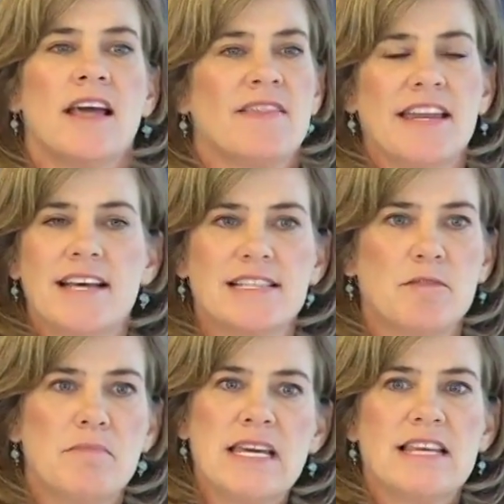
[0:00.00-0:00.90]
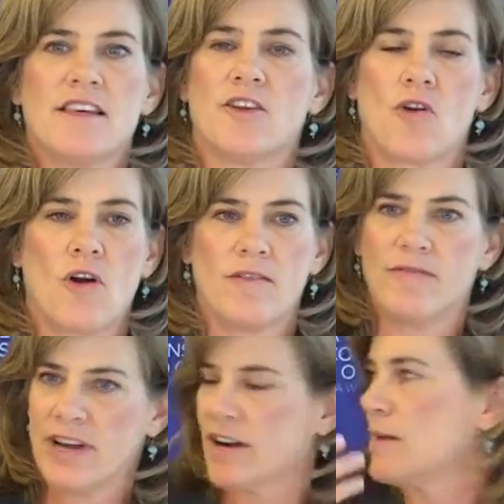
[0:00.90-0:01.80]
That doesn't mean that there aren't
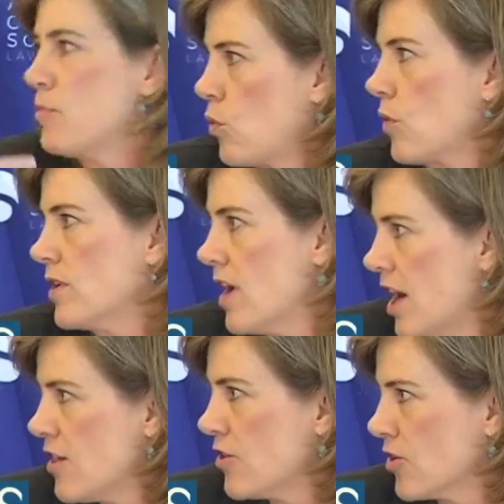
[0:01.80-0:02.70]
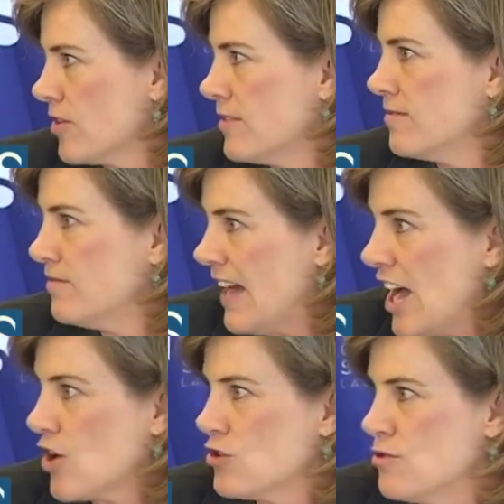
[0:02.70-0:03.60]
very important other
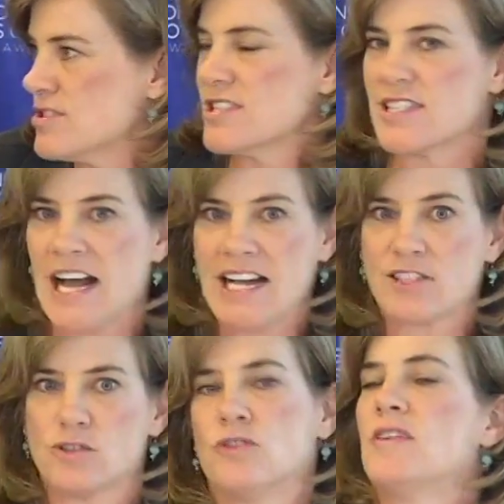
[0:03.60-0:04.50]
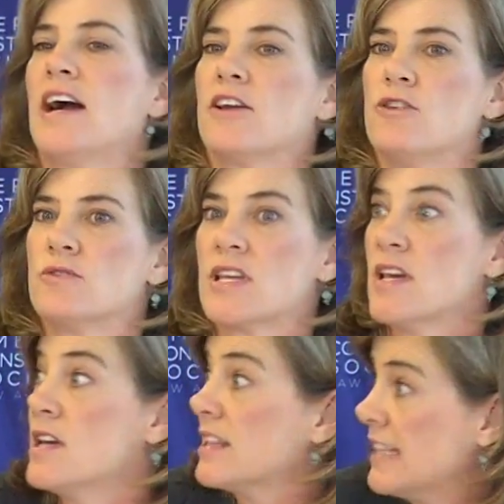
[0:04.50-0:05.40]
values, societal values,
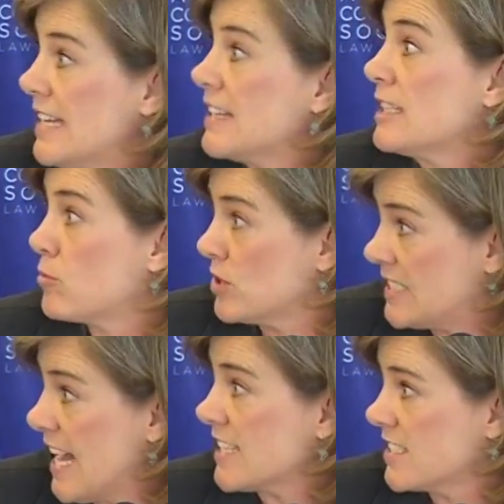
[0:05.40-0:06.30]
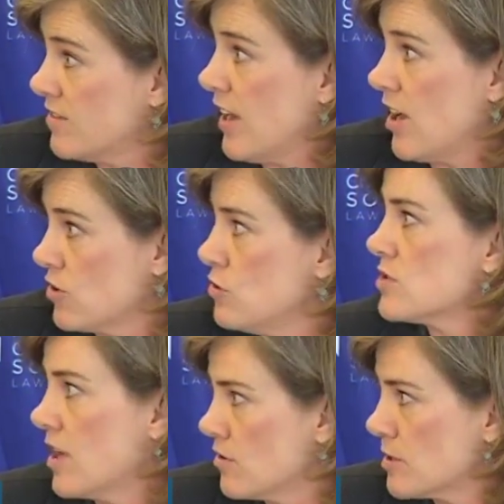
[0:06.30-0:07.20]
legally protected values, other